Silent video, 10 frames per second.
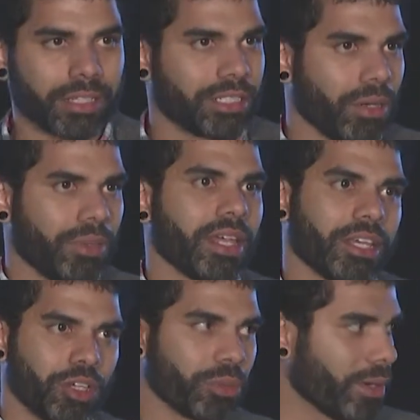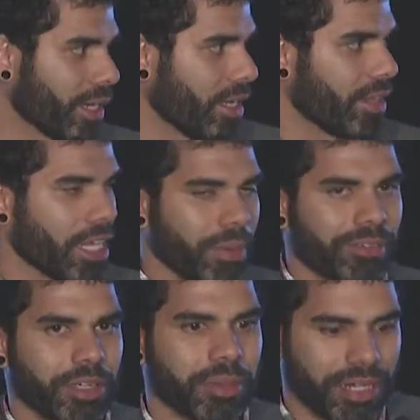So thank you, Morgan, and thank you,
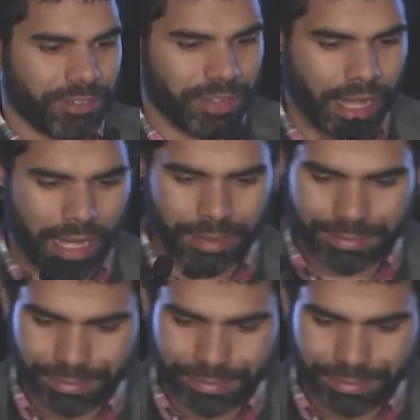everybody, for that.